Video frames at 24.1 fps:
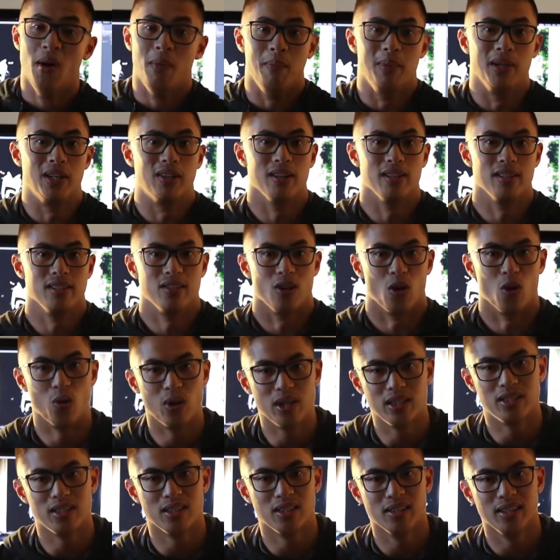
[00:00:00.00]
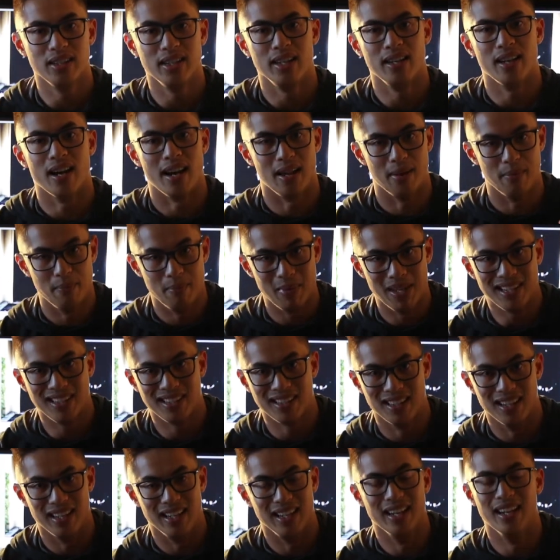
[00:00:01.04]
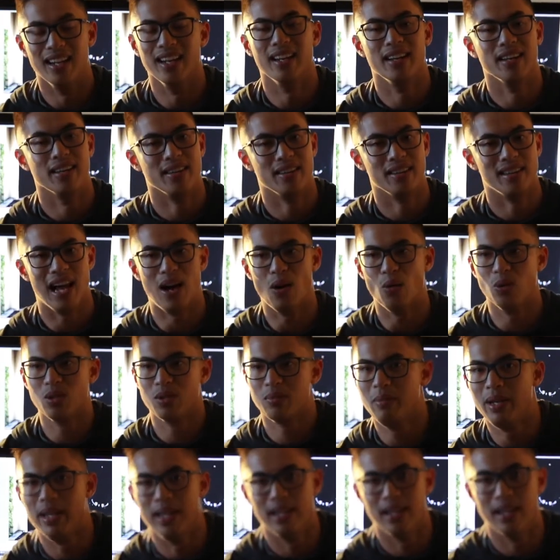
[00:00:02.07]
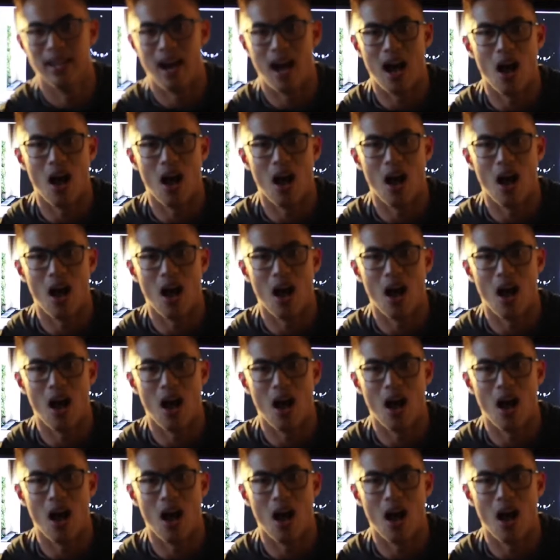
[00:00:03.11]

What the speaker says: Because originally, admittedly, that was me.